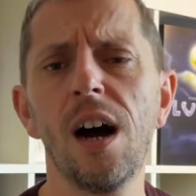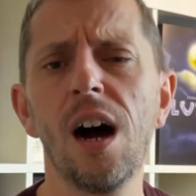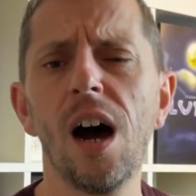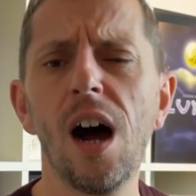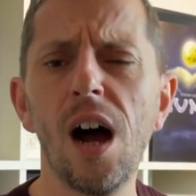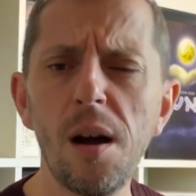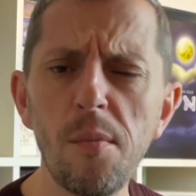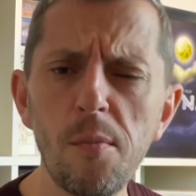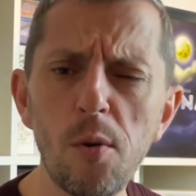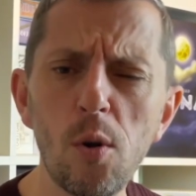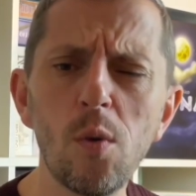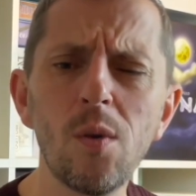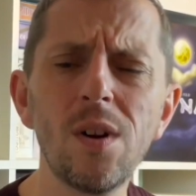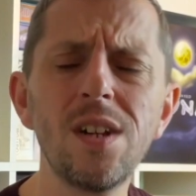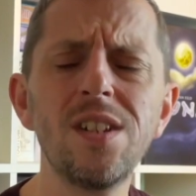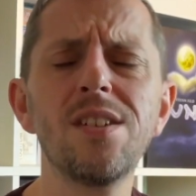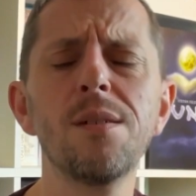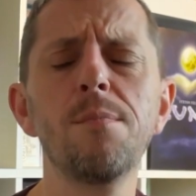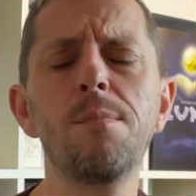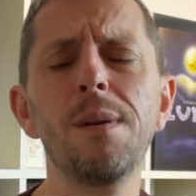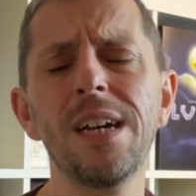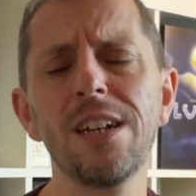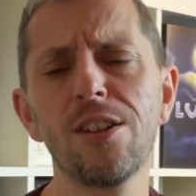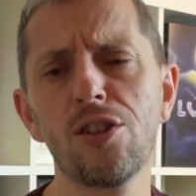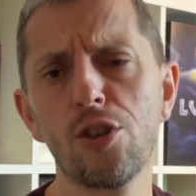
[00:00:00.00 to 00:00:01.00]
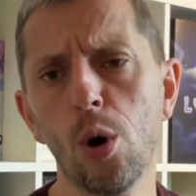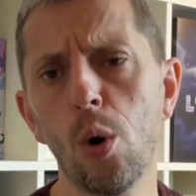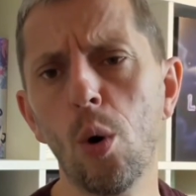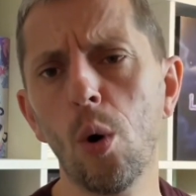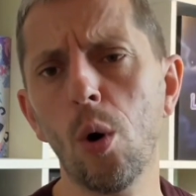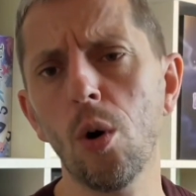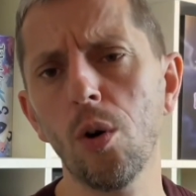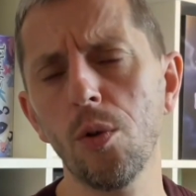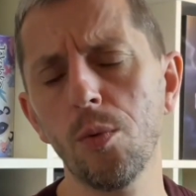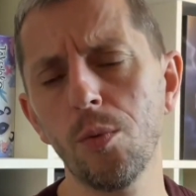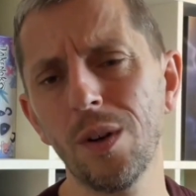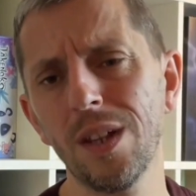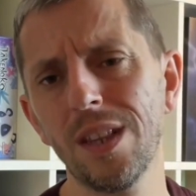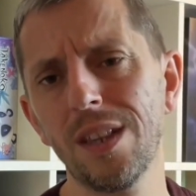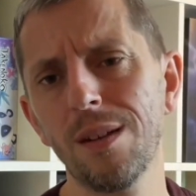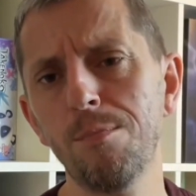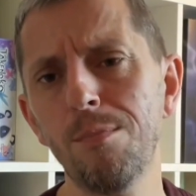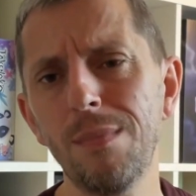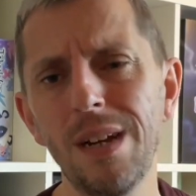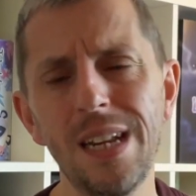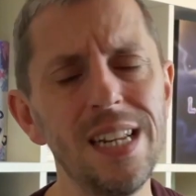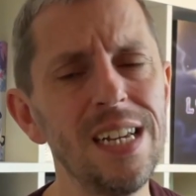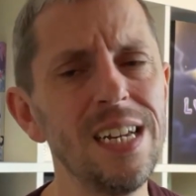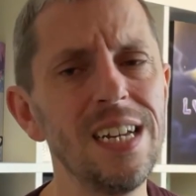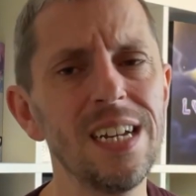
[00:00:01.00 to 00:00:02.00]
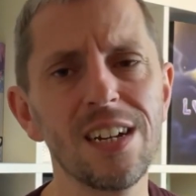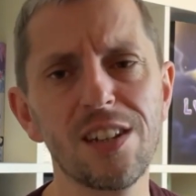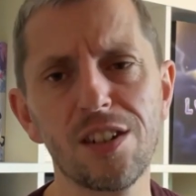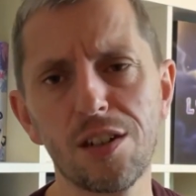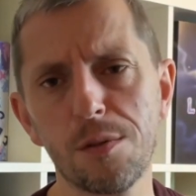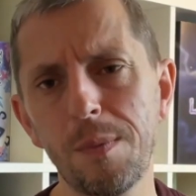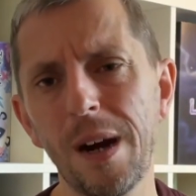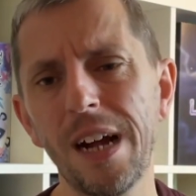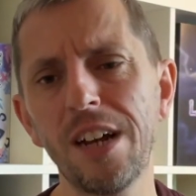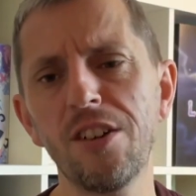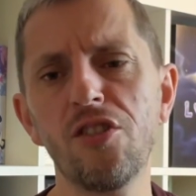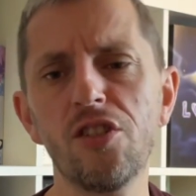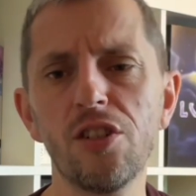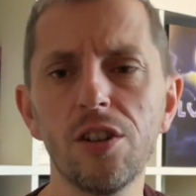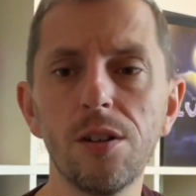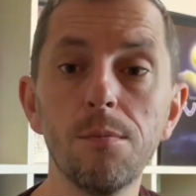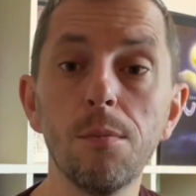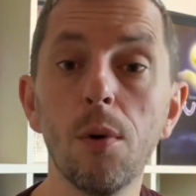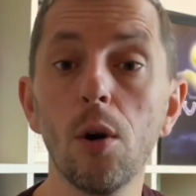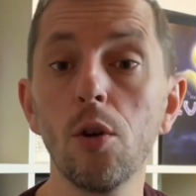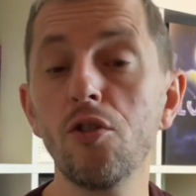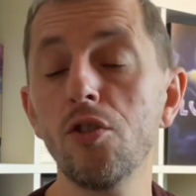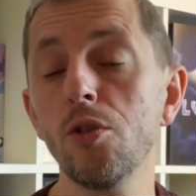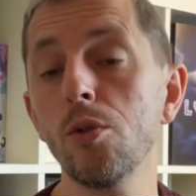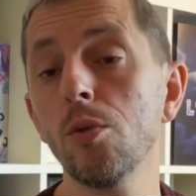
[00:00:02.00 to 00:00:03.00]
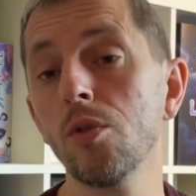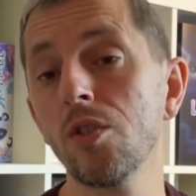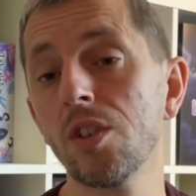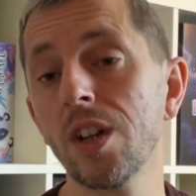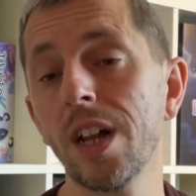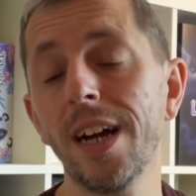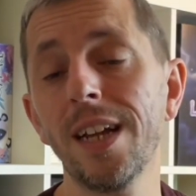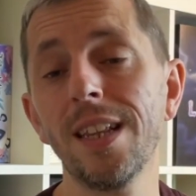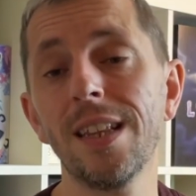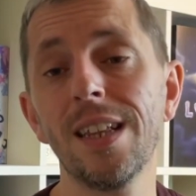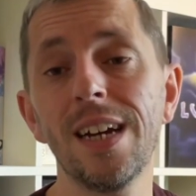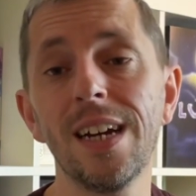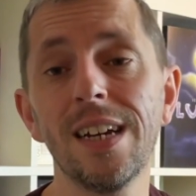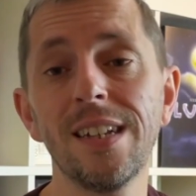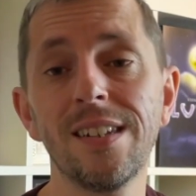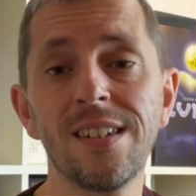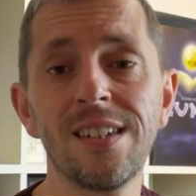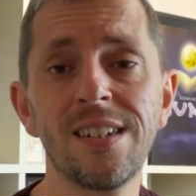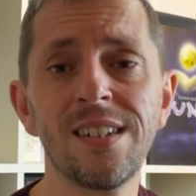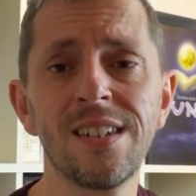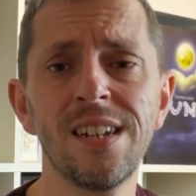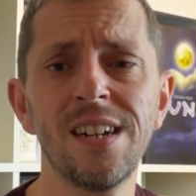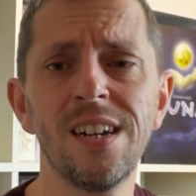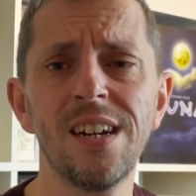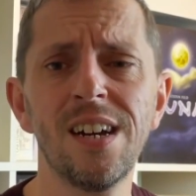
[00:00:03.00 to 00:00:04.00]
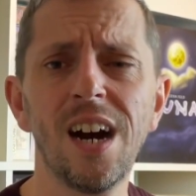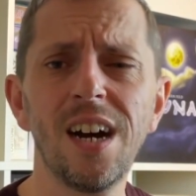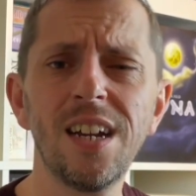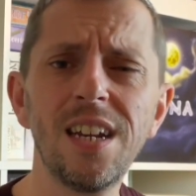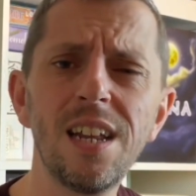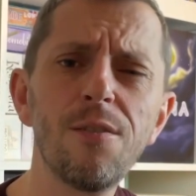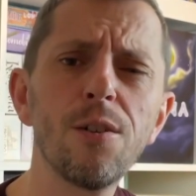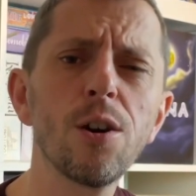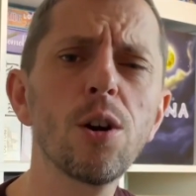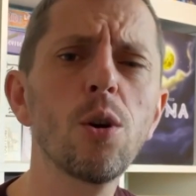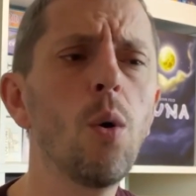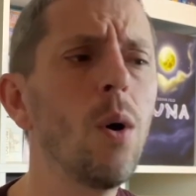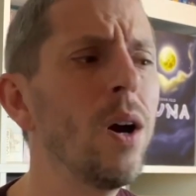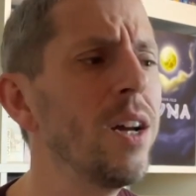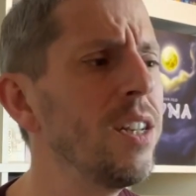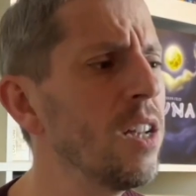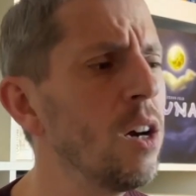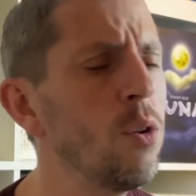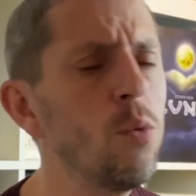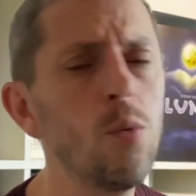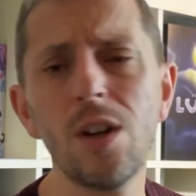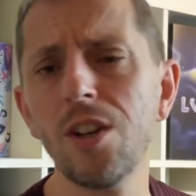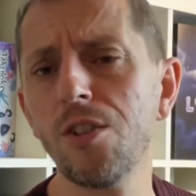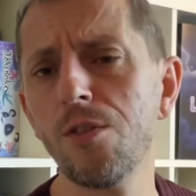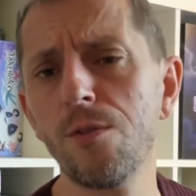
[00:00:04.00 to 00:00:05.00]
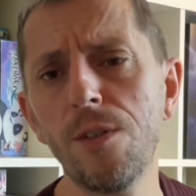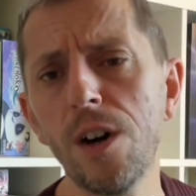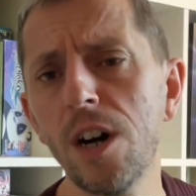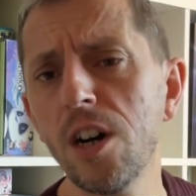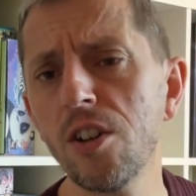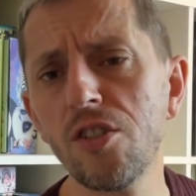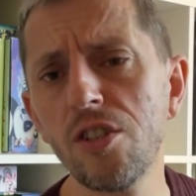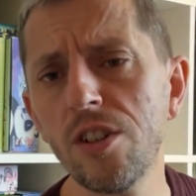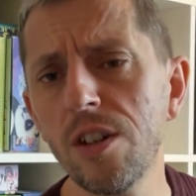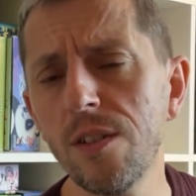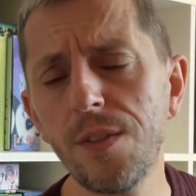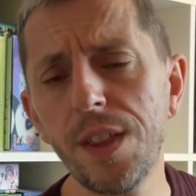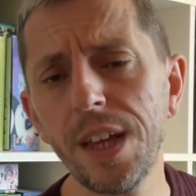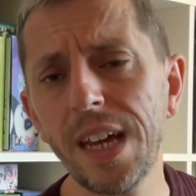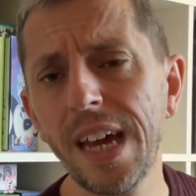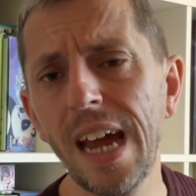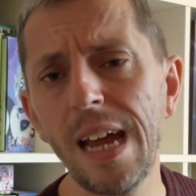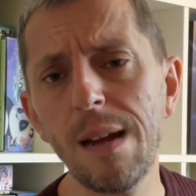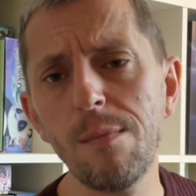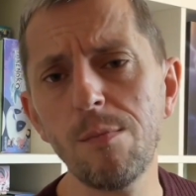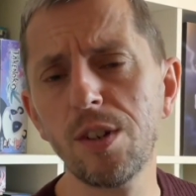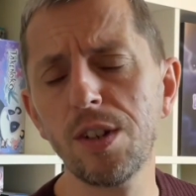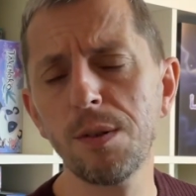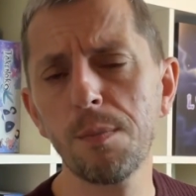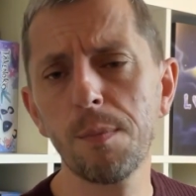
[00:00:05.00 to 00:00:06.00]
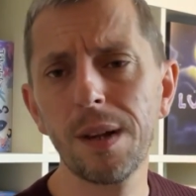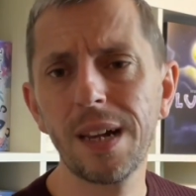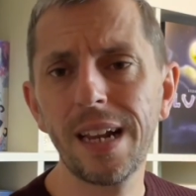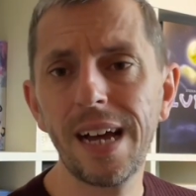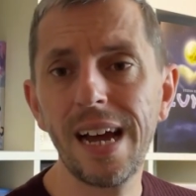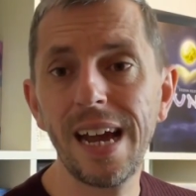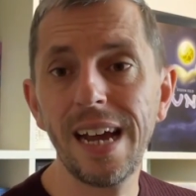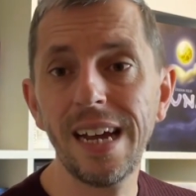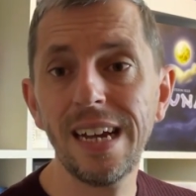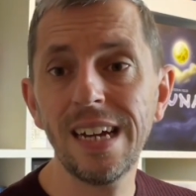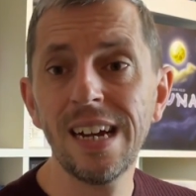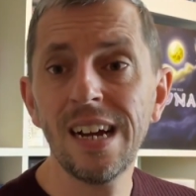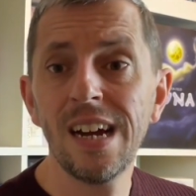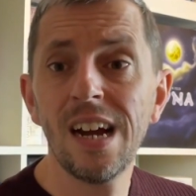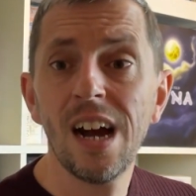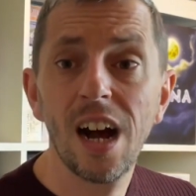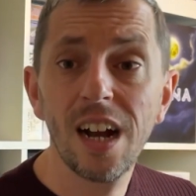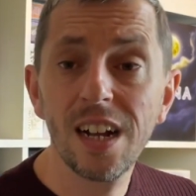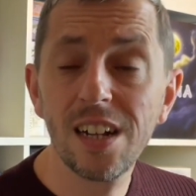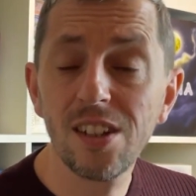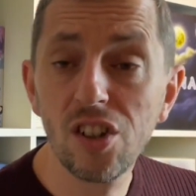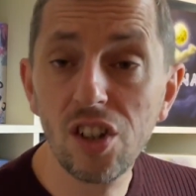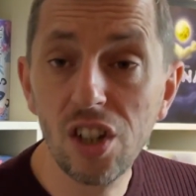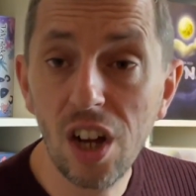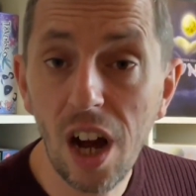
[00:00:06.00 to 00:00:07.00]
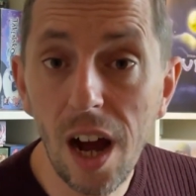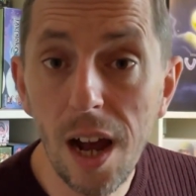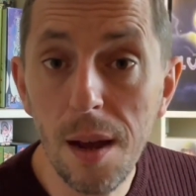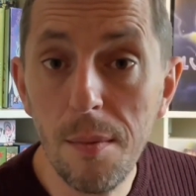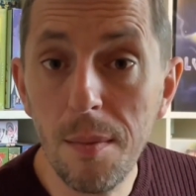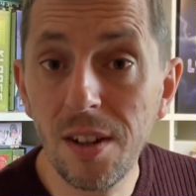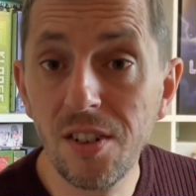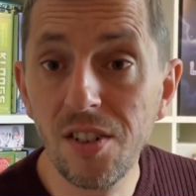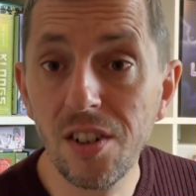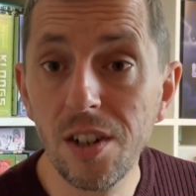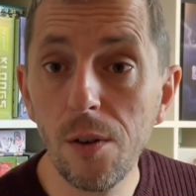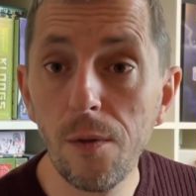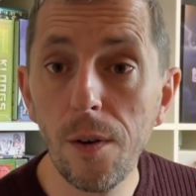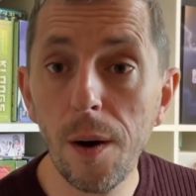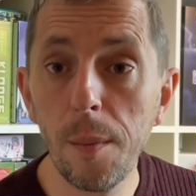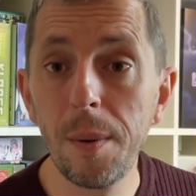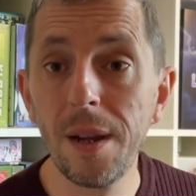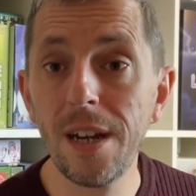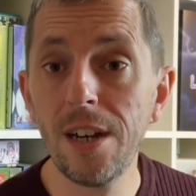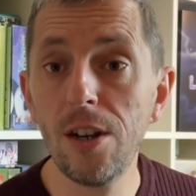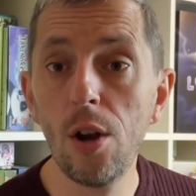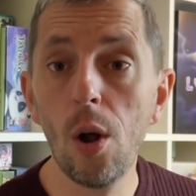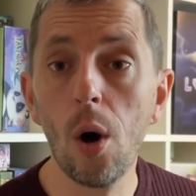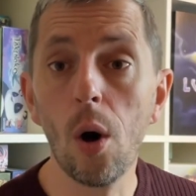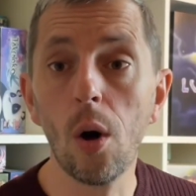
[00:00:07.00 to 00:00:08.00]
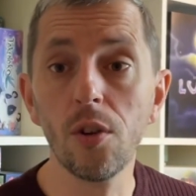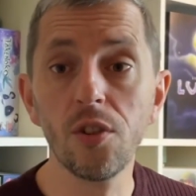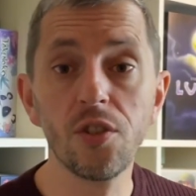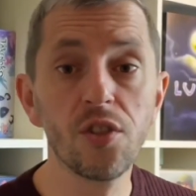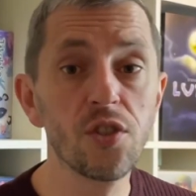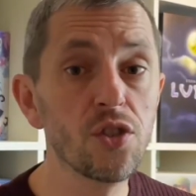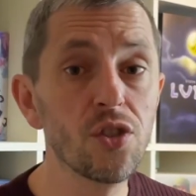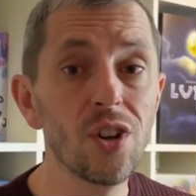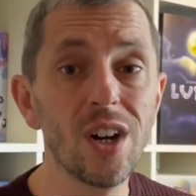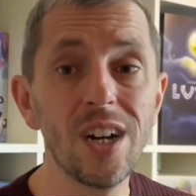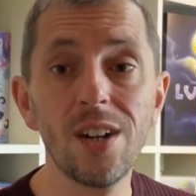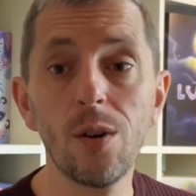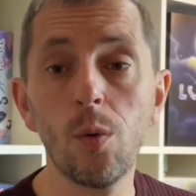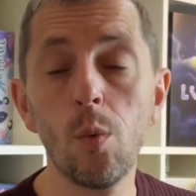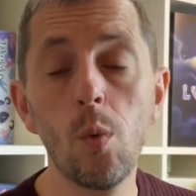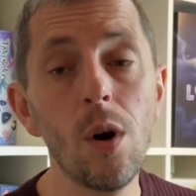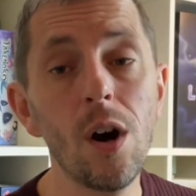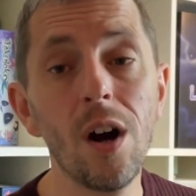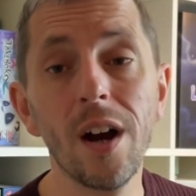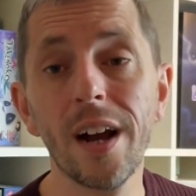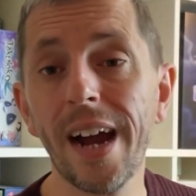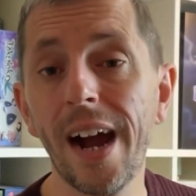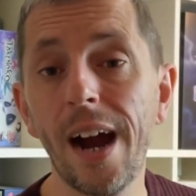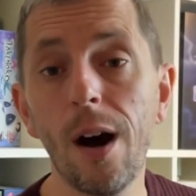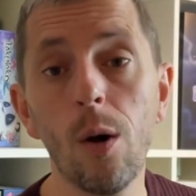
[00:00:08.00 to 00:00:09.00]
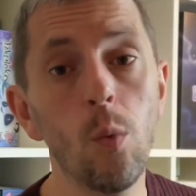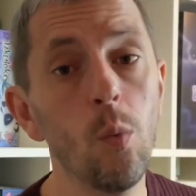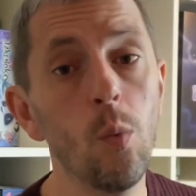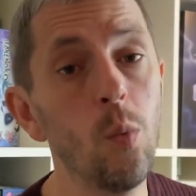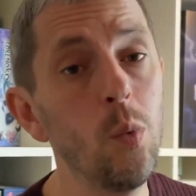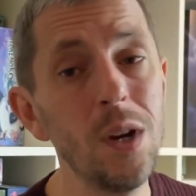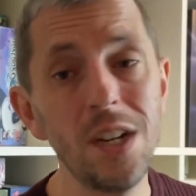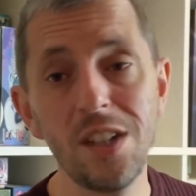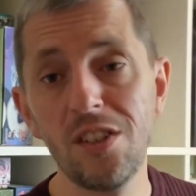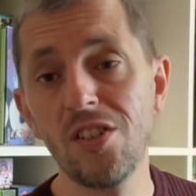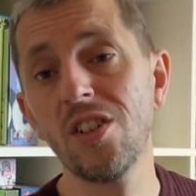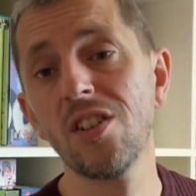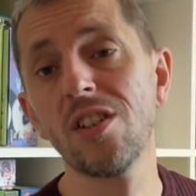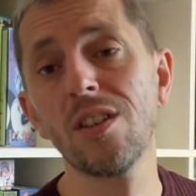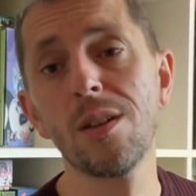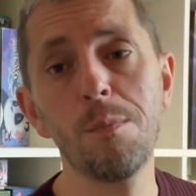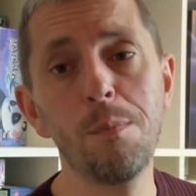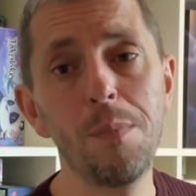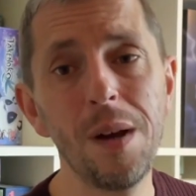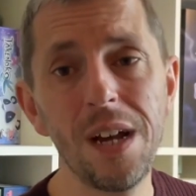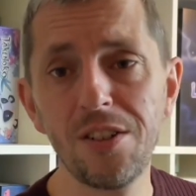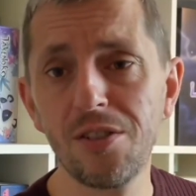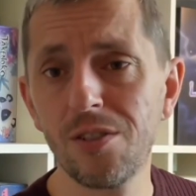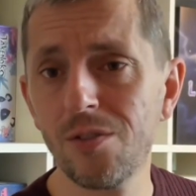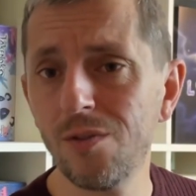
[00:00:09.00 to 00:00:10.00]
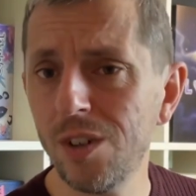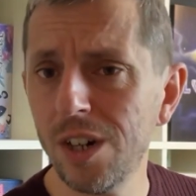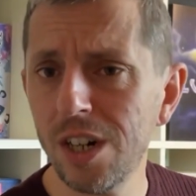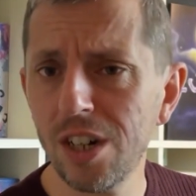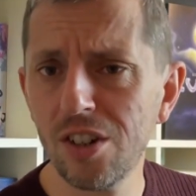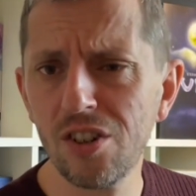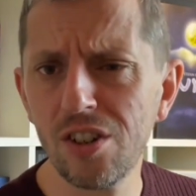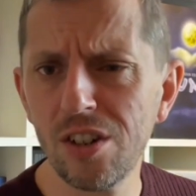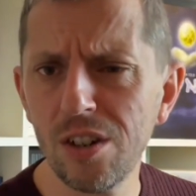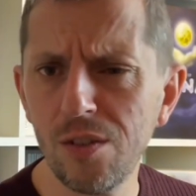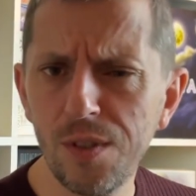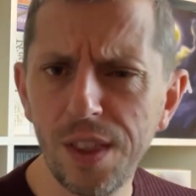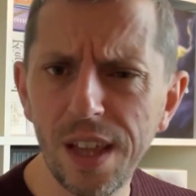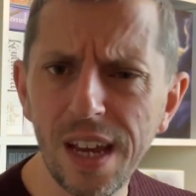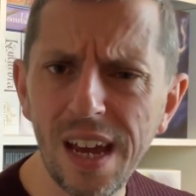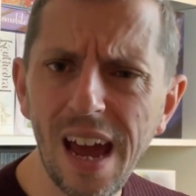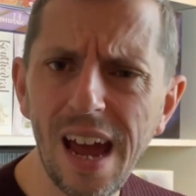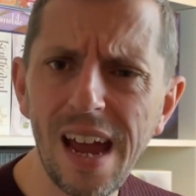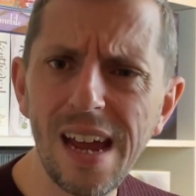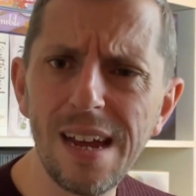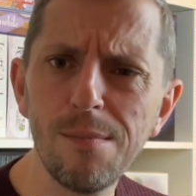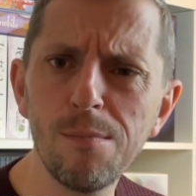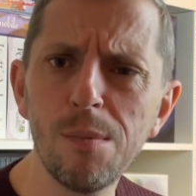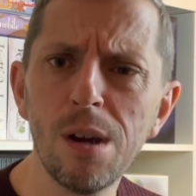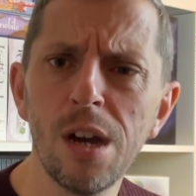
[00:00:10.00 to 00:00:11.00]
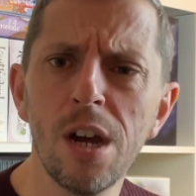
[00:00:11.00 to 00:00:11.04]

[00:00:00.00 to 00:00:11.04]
I'm always a bit torn with mini expansion modules like this. I never quite know which version of the game to play. I can tie myself up in knots trying to work out which is the best version of the game.